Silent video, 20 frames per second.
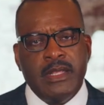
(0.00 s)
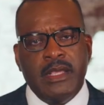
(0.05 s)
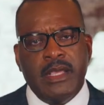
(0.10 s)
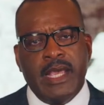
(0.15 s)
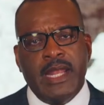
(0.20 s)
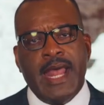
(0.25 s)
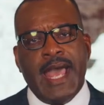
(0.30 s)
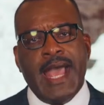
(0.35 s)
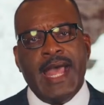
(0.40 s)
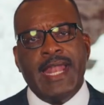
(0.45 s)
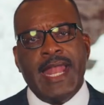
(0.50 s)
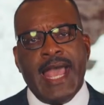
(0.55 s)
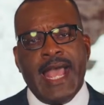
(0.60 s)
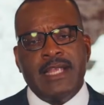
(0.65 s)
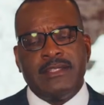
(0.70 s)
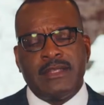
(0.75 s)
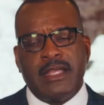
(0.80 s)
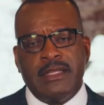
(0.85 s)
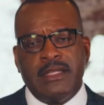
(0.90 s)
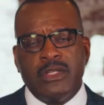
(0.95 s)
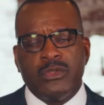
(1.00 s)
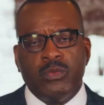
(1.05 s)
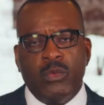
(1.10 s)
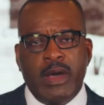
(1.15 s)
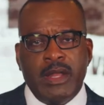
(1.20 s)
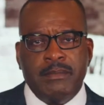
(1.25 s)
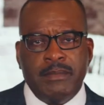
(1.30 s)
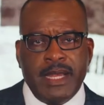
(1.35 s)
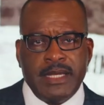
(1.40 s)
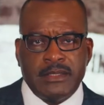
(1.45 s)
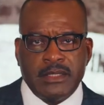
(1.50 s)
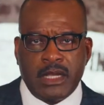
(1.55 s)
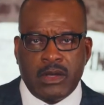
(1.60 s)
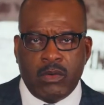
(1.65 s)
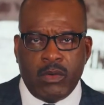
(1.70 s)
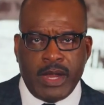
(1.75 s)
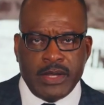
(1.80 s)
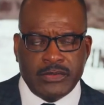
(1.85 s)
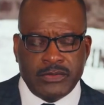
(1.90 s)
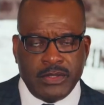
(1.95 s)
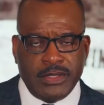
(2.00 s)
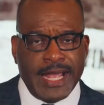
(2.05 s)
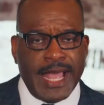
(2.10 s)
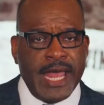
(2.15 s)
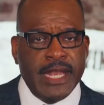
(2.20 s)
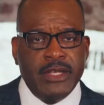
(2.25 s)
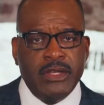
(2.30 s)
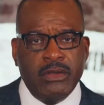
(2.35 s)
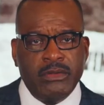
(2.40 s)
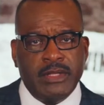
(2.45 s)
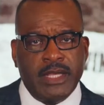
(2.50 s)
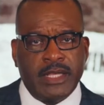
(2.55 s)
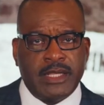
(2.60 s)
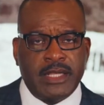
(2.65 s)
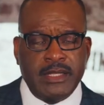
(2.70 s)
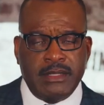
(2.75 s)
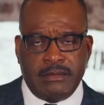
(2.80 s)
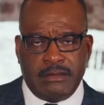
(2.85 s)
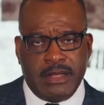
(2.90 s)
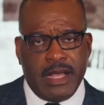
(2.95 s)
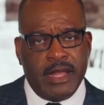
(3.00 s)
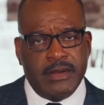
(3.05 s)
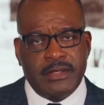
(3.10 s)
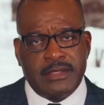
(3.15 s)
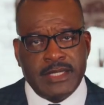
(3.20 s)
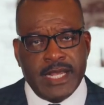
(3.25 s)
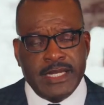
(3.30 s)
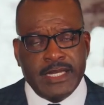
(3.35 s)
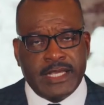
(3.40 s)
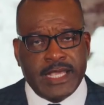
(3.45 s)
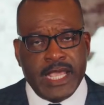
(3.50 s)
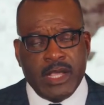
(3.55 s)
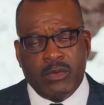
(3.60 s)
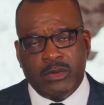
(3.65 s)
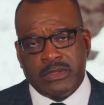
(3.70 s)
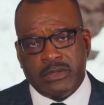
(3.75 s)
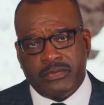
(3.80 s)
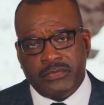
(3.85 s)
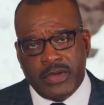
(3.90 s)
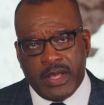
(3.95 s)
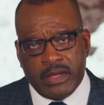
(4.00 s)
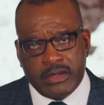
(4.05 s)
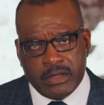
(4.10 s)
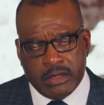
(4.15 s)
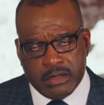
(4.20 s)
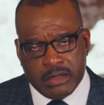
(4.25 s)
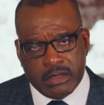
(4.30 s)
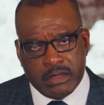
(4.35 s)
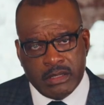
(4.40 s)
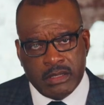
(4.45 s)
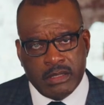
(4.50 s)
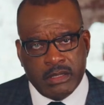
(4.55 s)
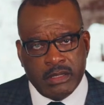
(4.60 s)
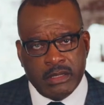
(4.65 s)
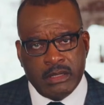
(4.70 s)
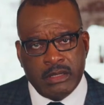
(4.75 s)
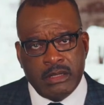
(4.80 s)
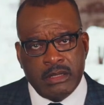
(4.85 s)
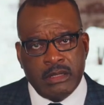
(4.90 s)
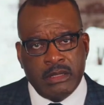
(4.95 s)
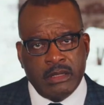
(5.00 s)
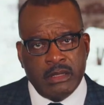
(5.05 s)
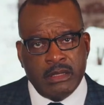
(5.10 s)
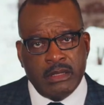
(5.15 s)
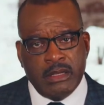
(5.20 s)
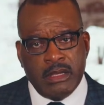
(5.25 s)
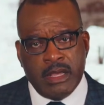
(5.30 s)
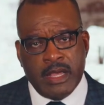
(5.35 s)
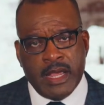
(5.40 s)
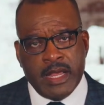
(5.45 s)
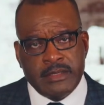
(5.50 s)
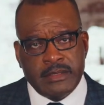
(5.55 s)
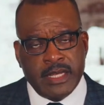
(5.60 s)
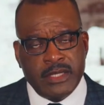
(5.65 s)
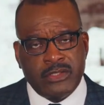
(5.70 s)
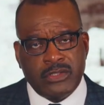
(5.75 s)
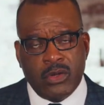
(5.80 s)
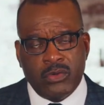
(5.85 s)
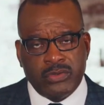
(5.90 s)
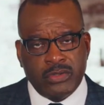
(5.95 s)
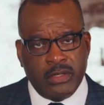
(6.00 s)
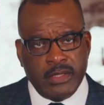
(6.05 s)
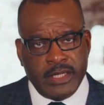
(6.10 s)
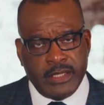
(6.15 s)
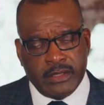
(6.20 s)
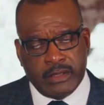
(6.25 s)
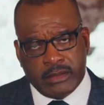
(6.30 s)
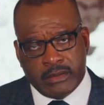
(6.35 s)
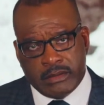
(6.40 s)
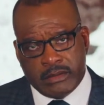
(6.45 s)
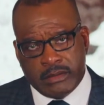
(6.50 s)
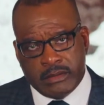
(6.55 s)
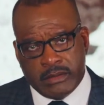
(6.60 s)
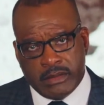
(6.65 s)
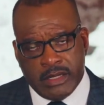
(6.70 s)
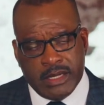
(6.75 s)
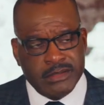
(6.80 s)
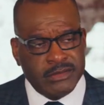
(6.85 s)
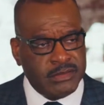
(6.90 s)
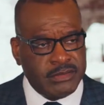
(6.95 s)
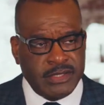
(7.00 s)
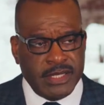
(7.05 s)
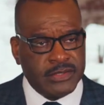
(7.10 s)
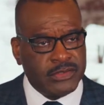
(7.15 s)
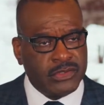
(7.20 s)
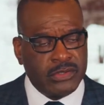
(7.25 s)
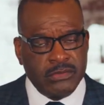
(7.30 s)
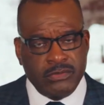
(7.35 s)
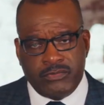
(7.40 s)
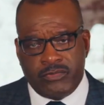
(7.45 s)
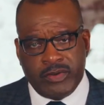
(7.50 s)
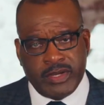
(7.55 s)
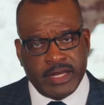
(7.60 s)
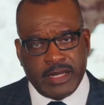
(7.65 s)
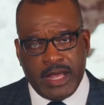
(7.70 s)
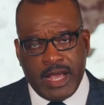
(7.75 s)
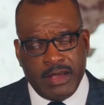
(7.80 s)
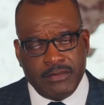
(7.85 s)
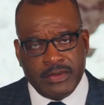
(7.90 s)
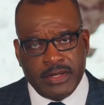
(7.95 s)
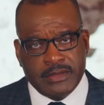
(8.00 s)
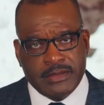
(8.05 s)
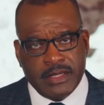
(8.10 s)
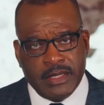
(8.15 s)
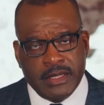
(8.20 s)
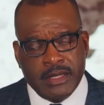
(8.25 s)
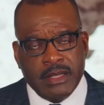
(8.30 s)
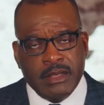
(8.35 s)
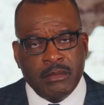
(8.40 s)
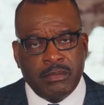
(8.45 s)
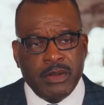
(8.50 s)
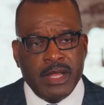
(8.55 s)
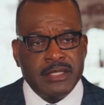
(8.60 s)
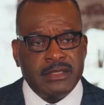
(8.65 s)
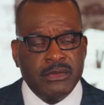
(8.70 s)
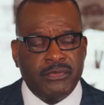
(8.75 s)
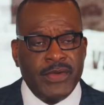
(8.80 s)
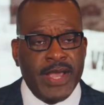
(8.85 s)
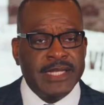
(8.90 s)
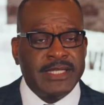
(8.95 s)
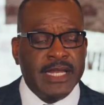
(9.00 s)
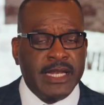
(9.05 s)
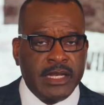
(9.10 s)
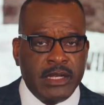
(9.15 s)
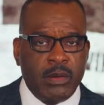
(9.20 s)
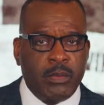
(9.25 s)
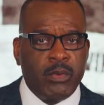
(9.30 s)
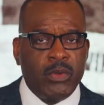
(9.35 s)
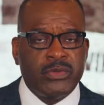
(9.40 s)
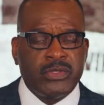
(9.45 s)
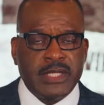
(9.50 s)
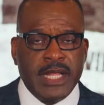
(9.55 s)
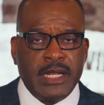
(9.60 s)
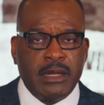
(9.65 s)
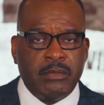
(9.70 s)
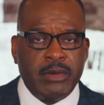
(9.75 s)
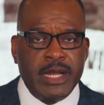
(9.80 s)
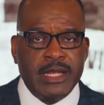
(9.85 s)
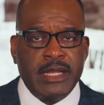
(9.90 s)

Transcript: and asking this one basic question. I understand that King was a failure as a social leader. It's just too freaking obvious. Plus the fact that liberals celebrate